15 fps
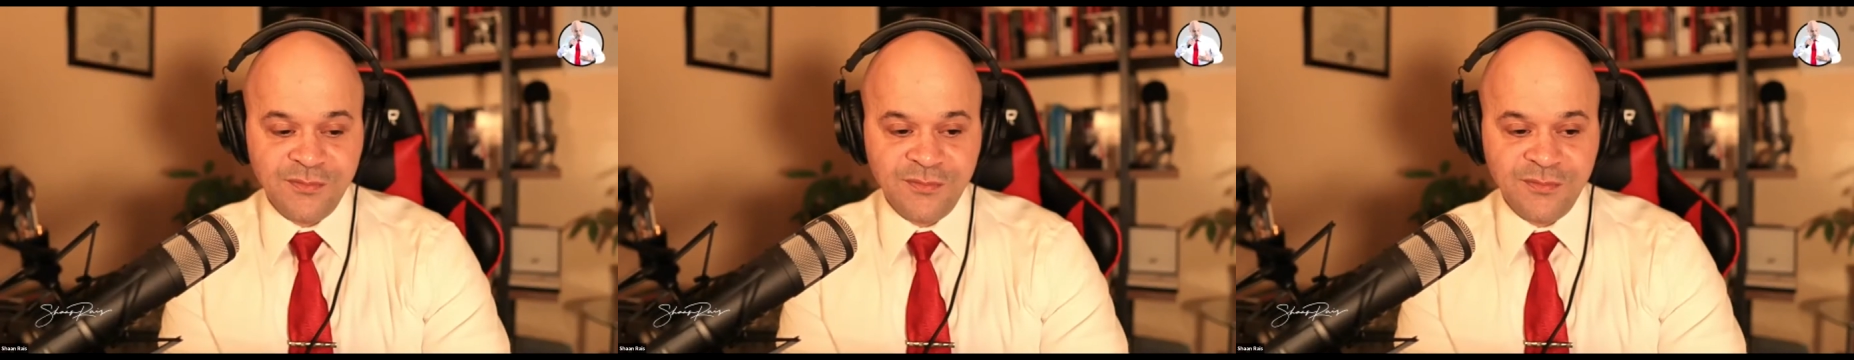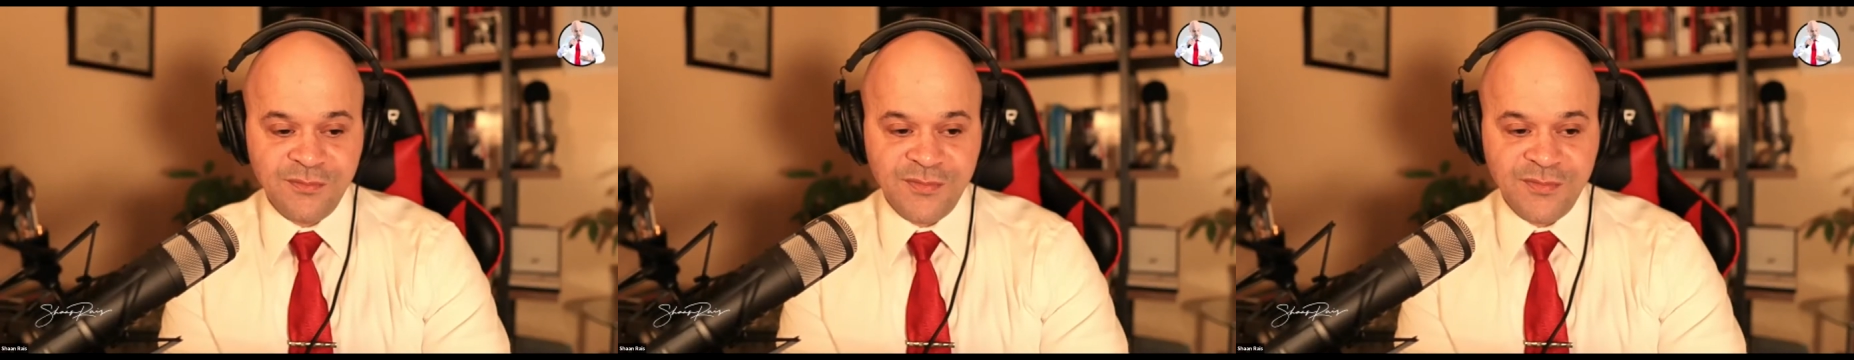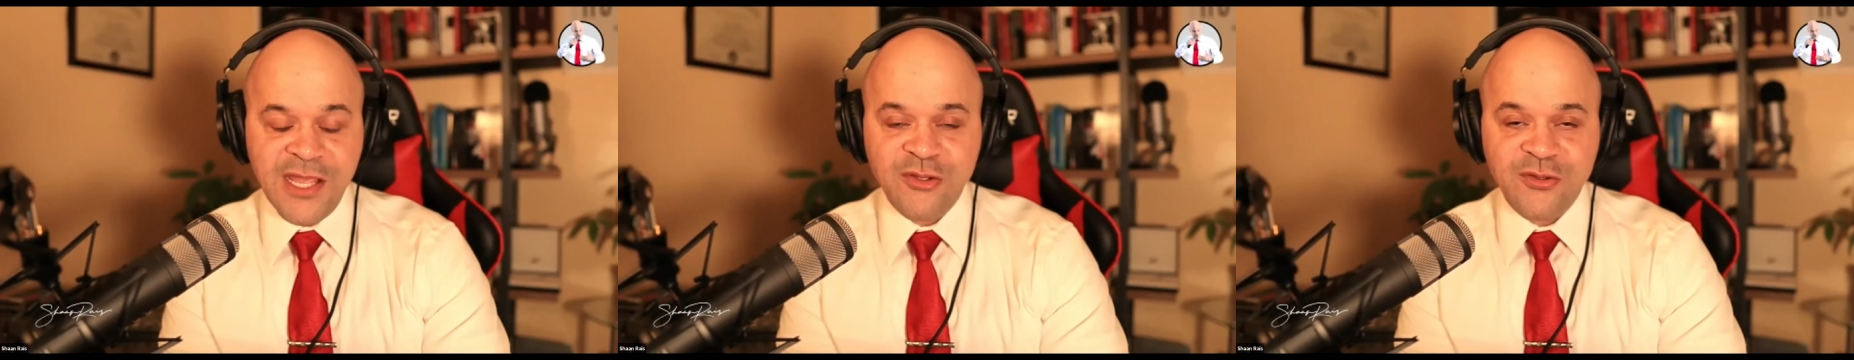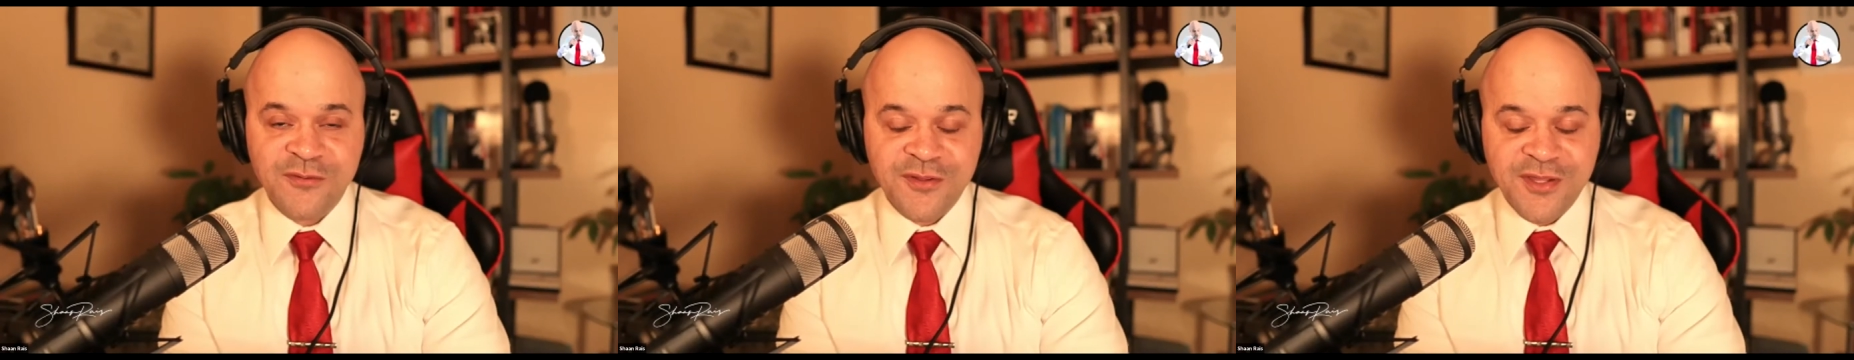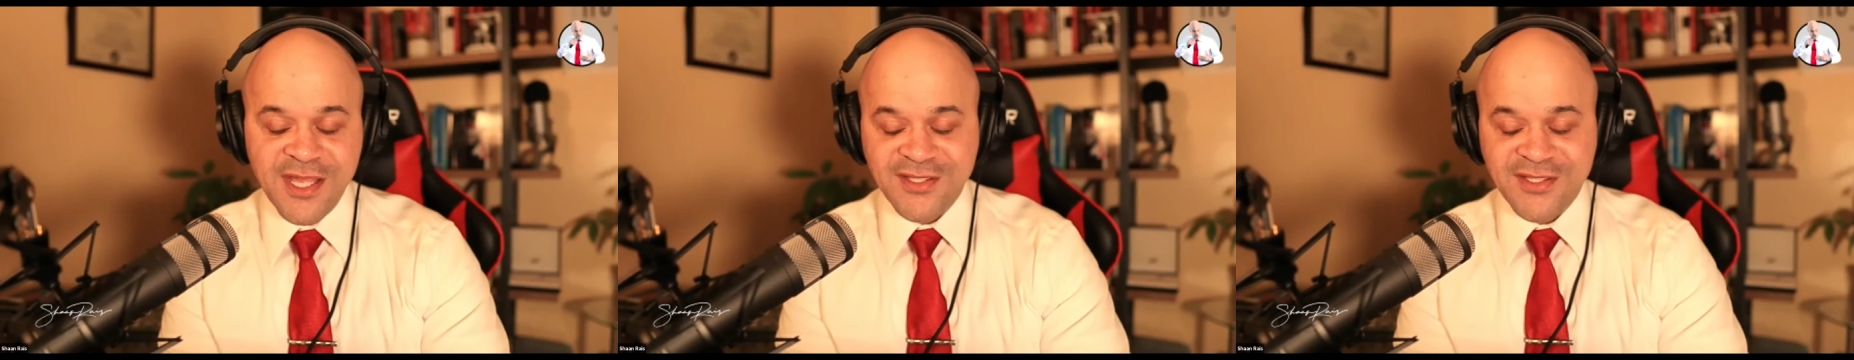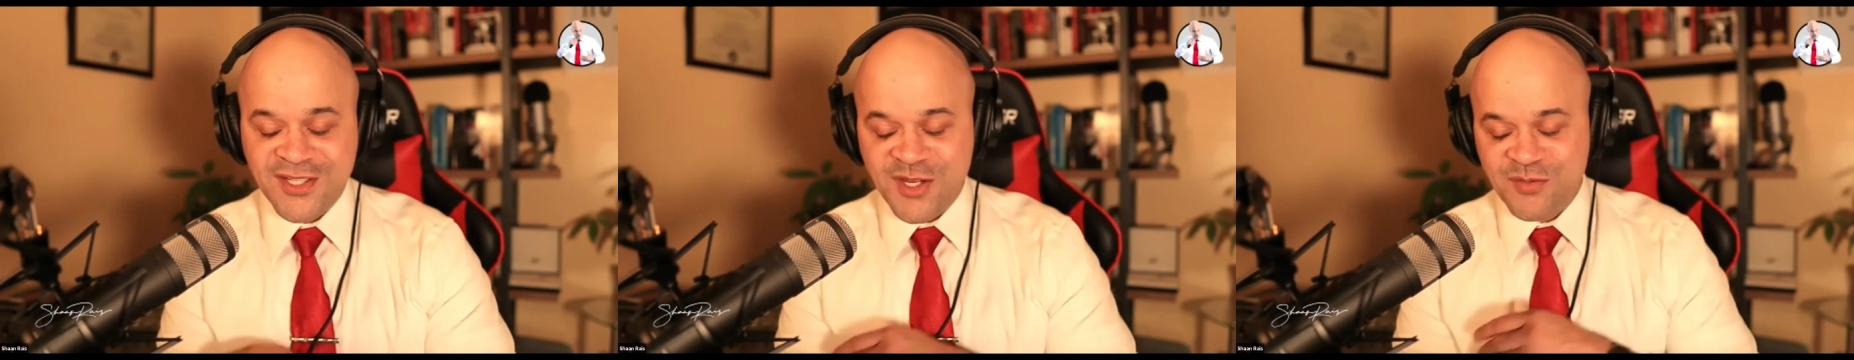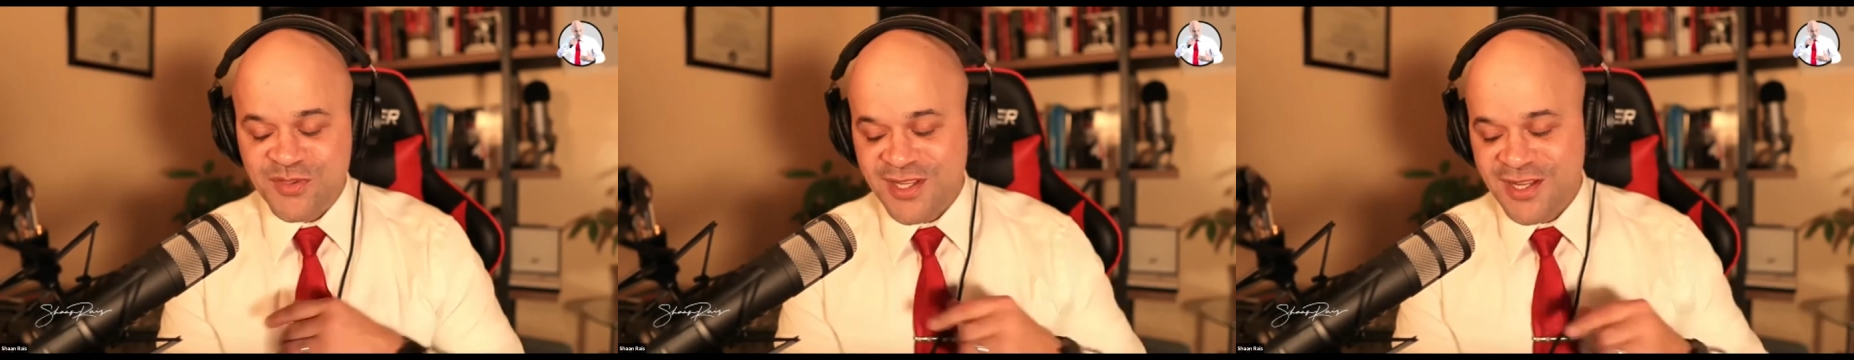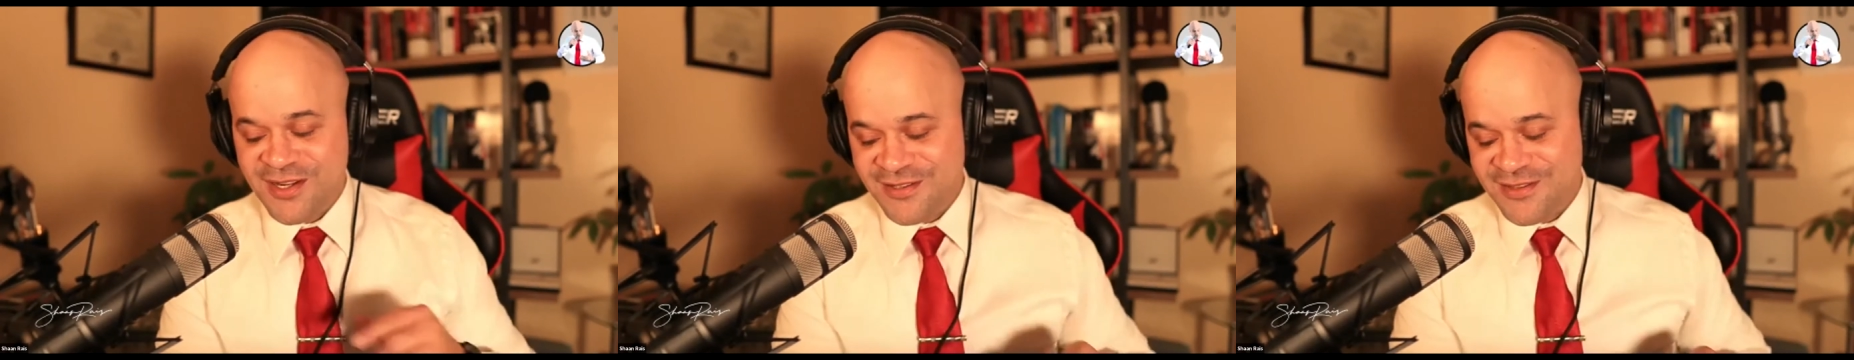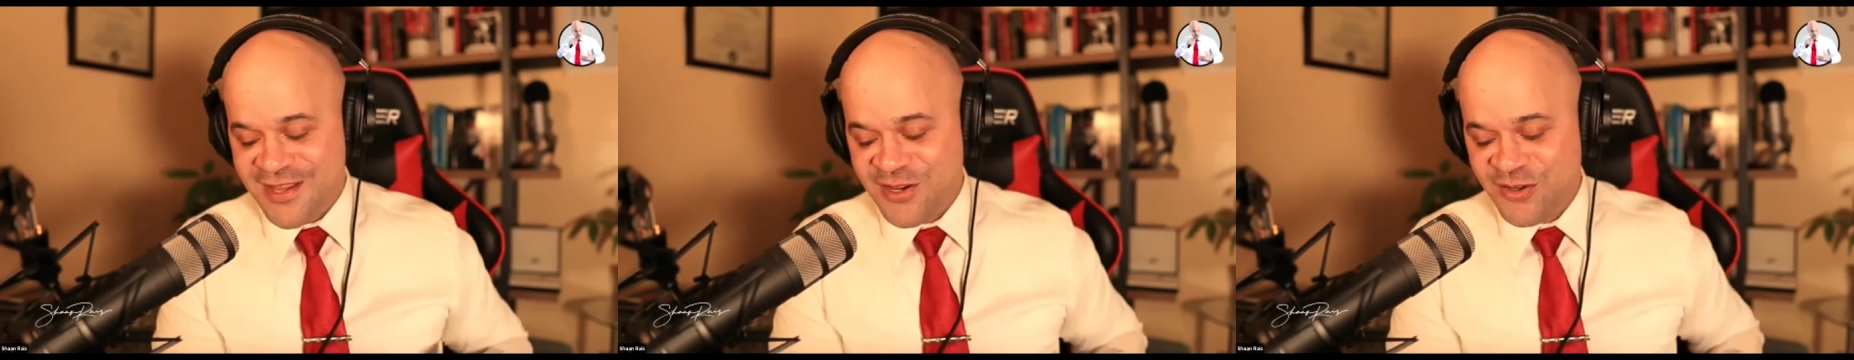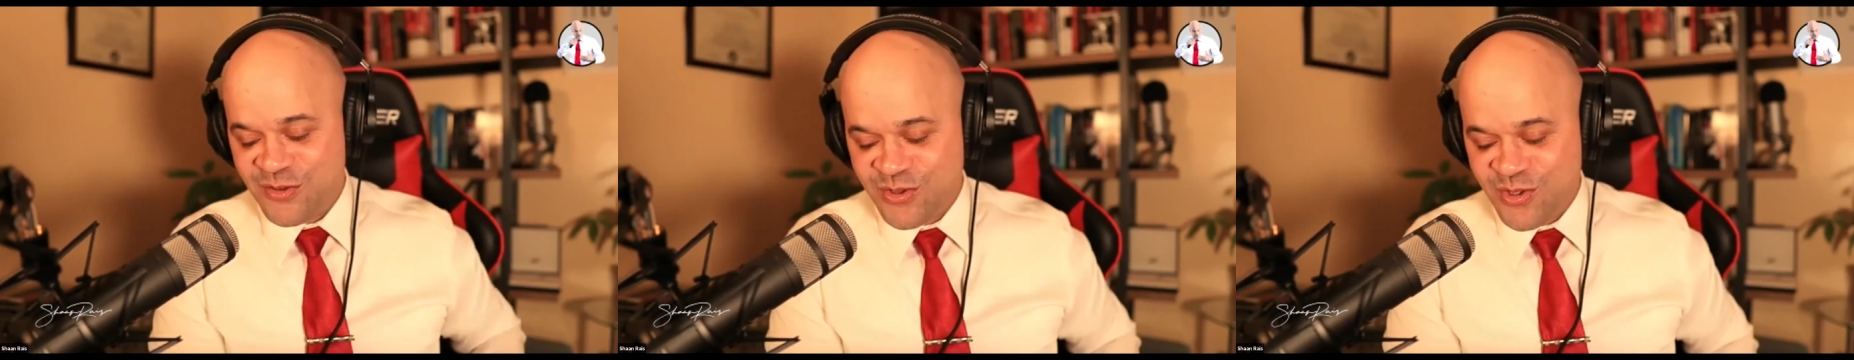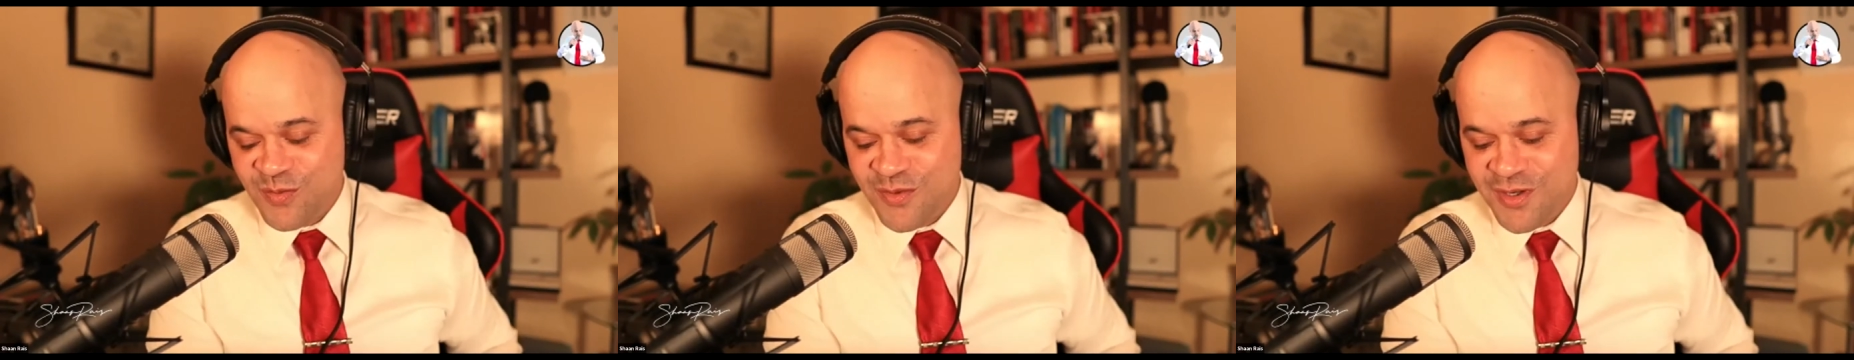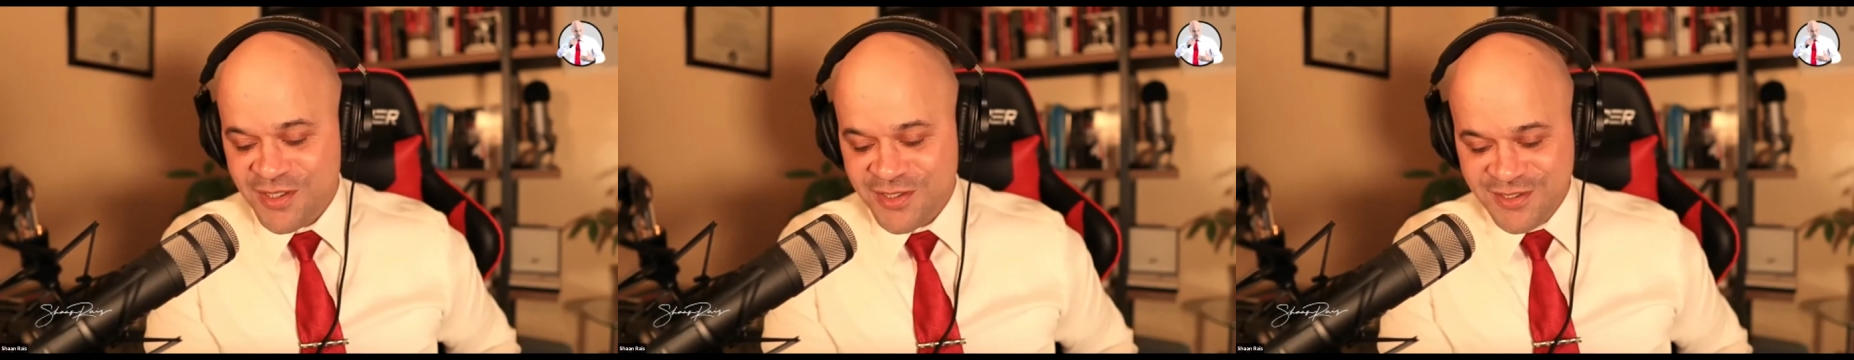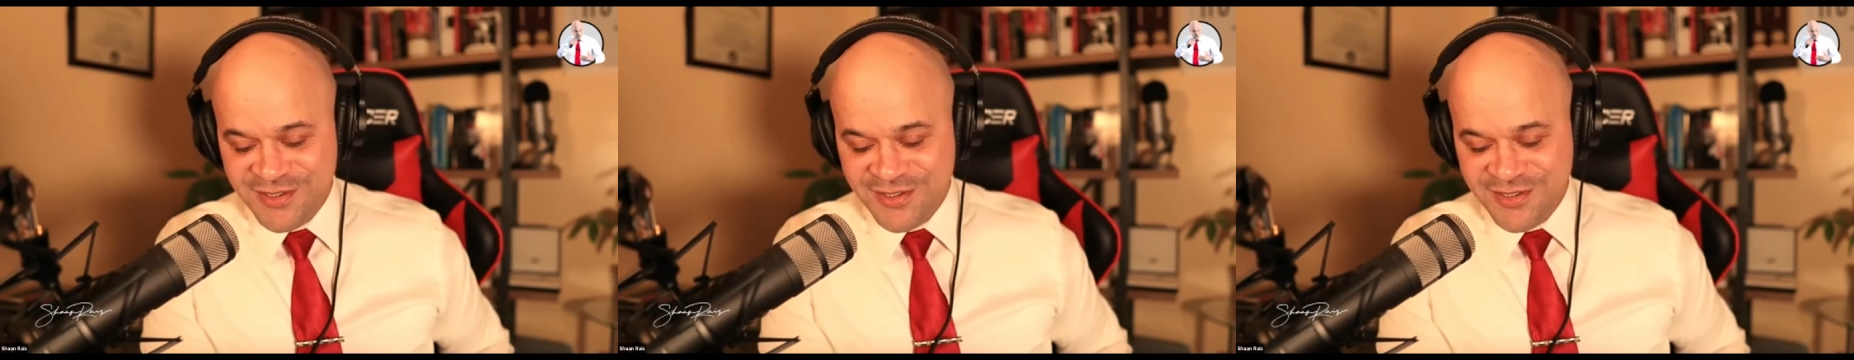Thank you for that, James Setter. Thank you so much.